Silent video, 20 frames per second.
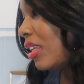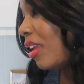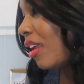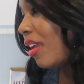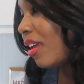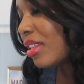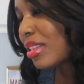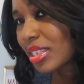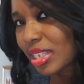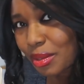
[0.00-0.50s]

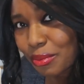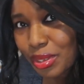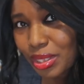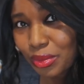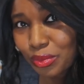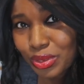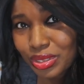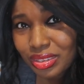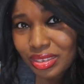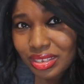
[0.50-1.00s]
yeah, tell
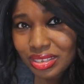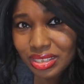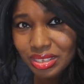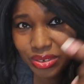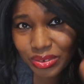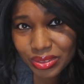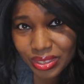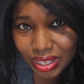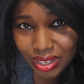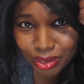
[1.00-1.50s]
me what this
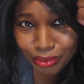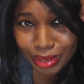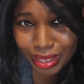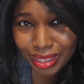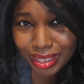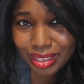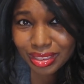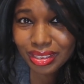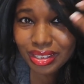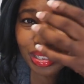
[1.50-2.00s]
little thing on my
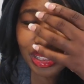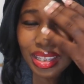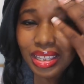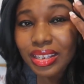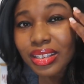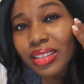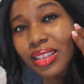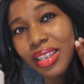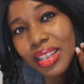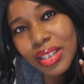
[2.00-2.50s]
head looked
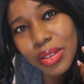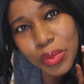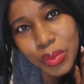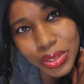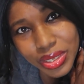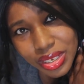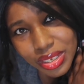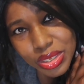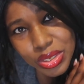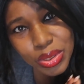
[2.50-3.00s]
like. Like,
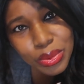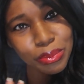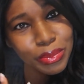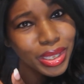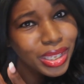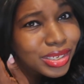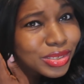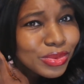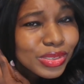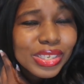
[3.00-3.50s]
was it too
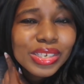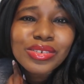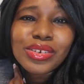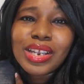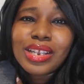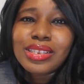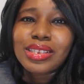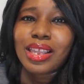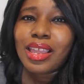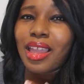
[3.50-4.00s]
much? Was it
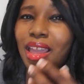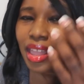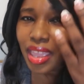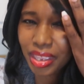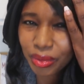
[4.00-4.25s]
crazy?